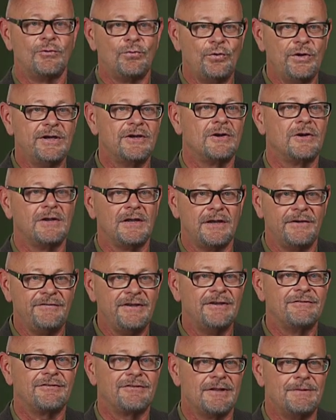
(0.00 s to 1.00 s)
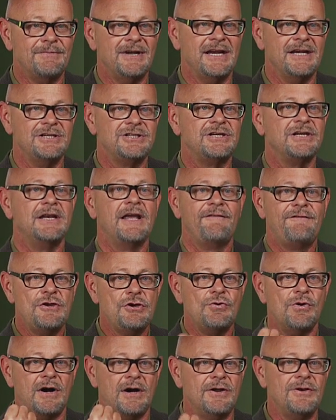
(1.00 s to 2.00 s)
riddle of inflammation, if
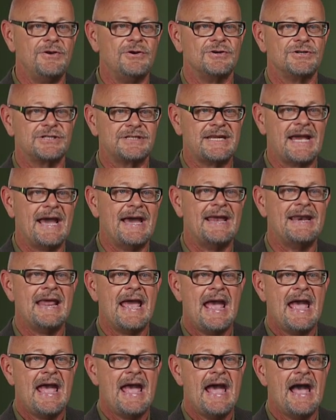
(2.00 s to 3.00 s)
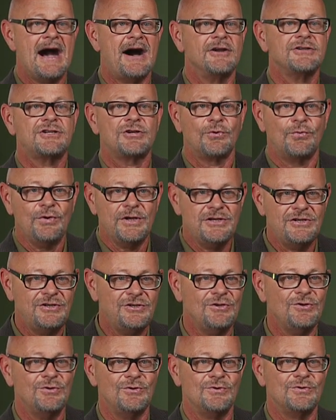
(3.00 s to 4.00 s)
you understand how to
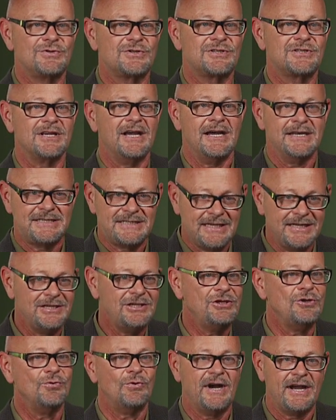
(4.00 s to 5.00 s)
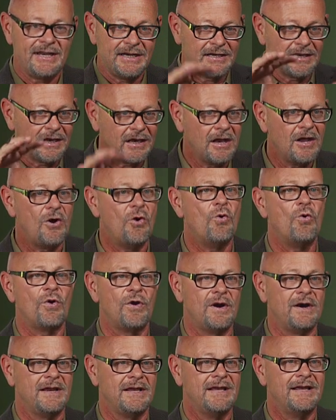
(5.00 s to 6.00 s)
reduce, attenuate,
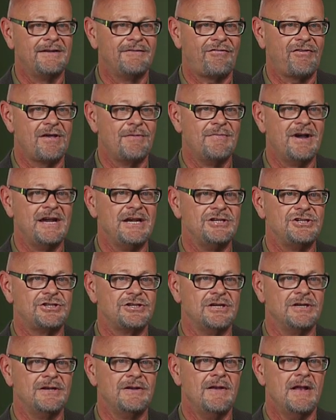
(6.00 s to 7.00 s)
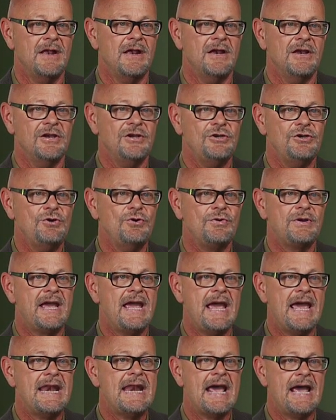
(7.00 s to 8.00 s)
lower inflammation, you
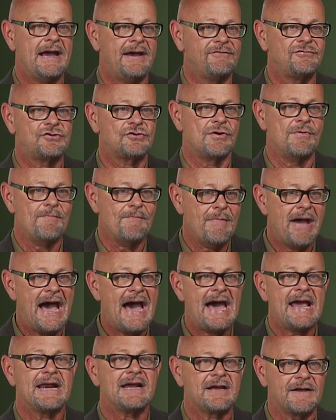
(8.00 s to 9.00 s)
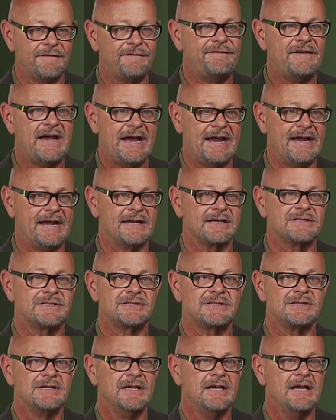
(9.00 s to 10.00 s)
can have dramatic
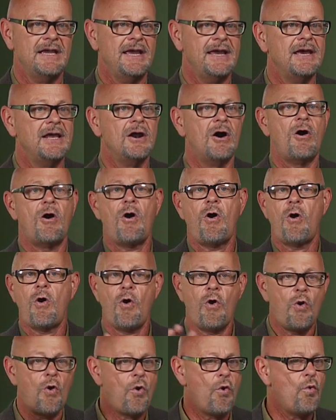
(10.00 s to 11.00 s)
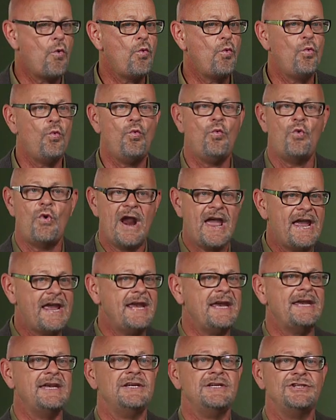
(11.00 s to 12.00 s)
effects in a whole
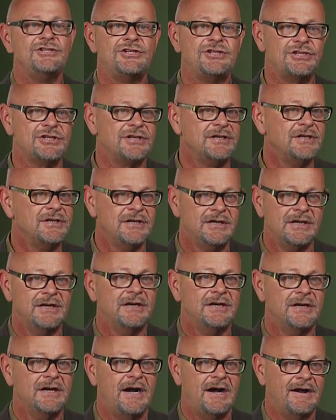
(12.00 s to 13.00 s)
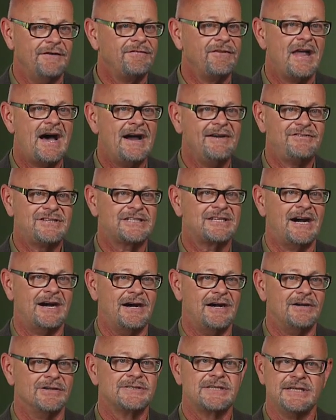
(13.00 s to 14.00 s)
range of
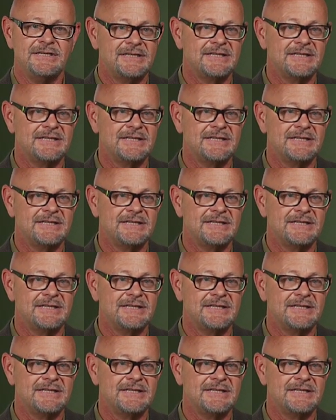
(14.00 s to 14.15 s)
lifestyles and